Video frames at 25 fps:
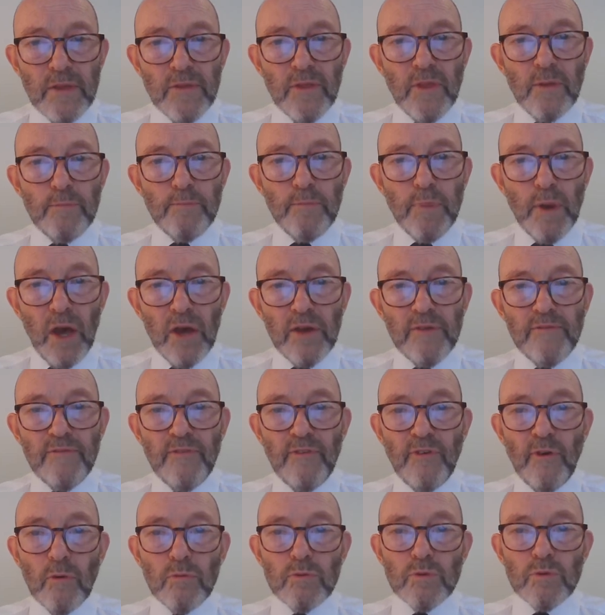The
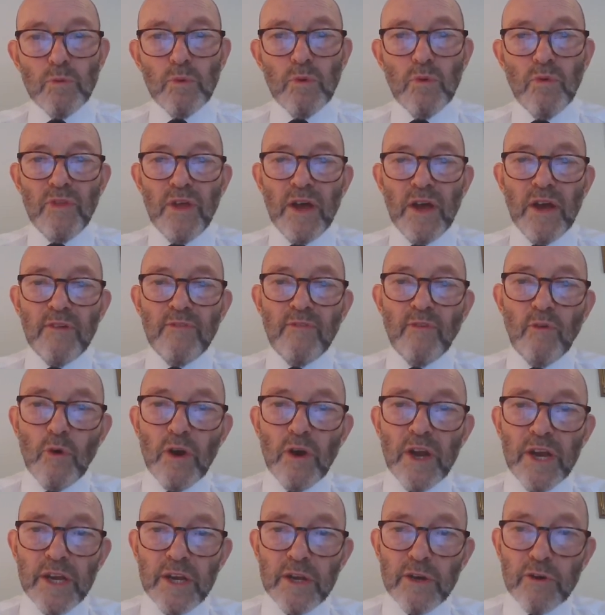blindfold will therefore
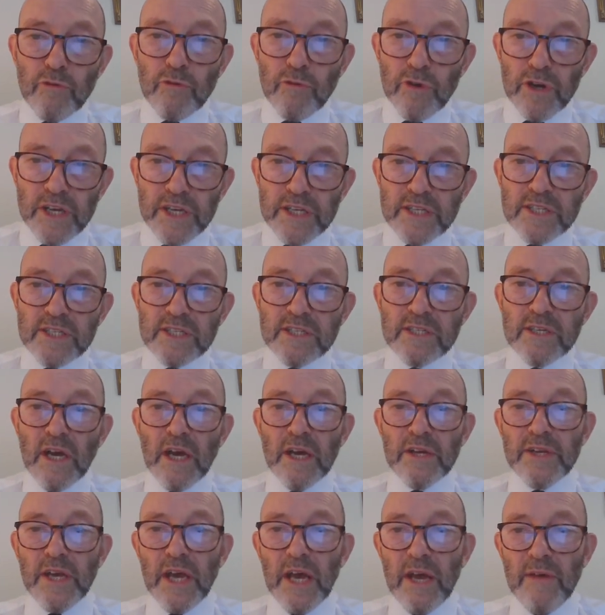increase
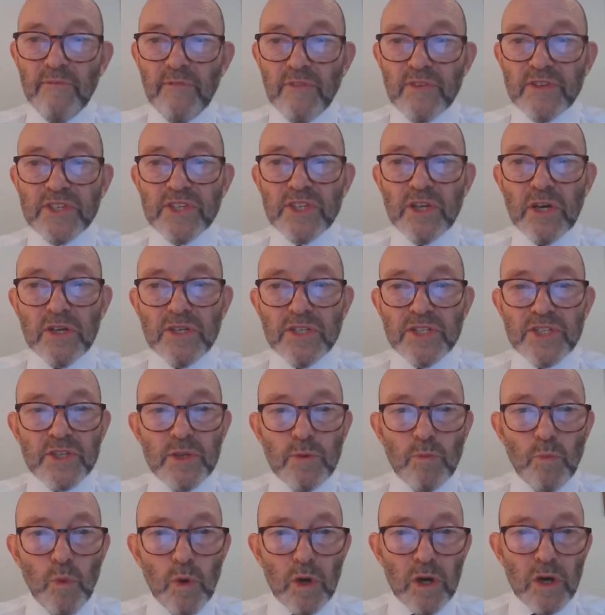and emphasize
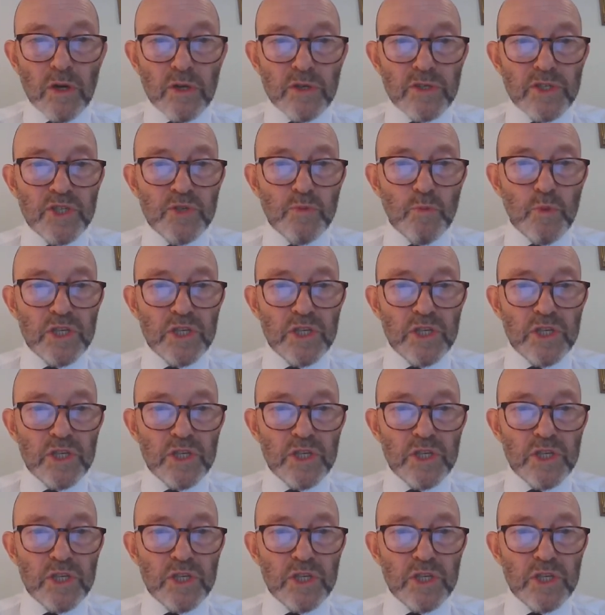the words